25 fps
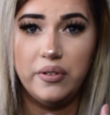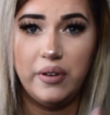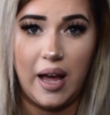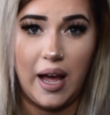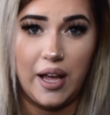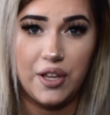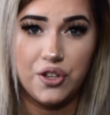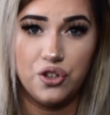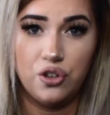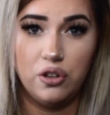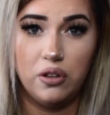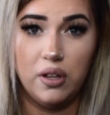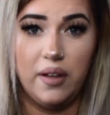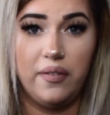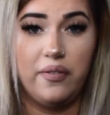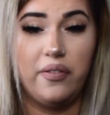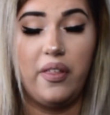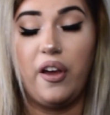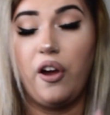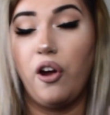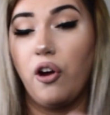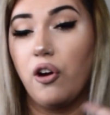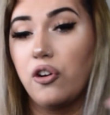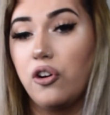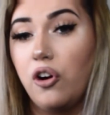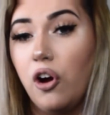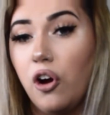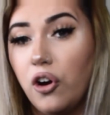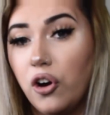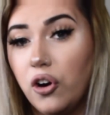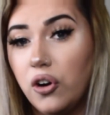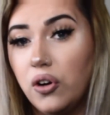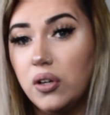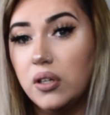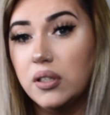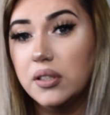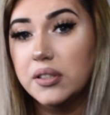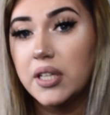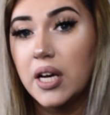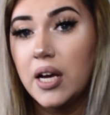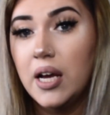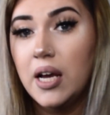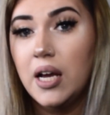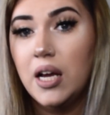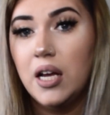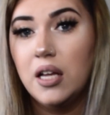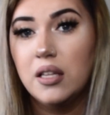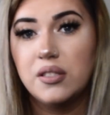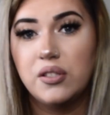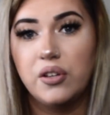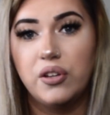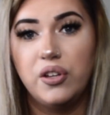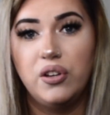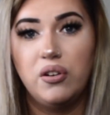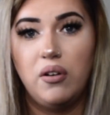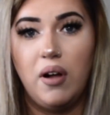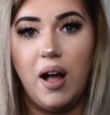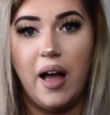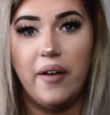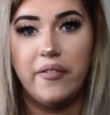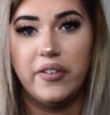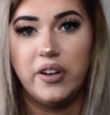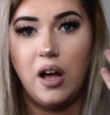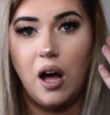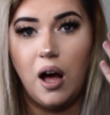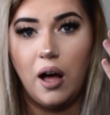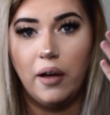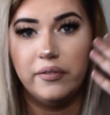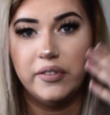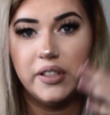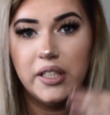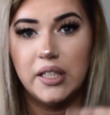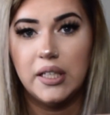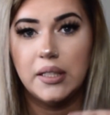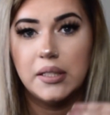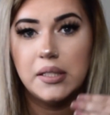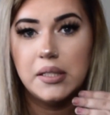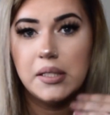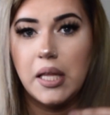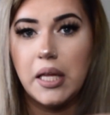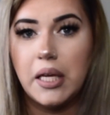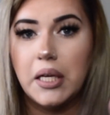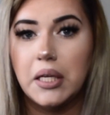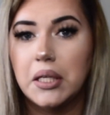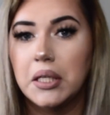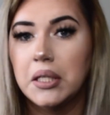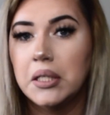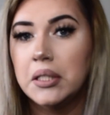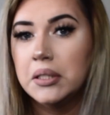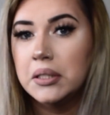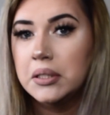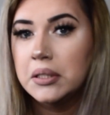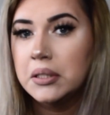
natural if they are curled. So you don't have an obvious, like,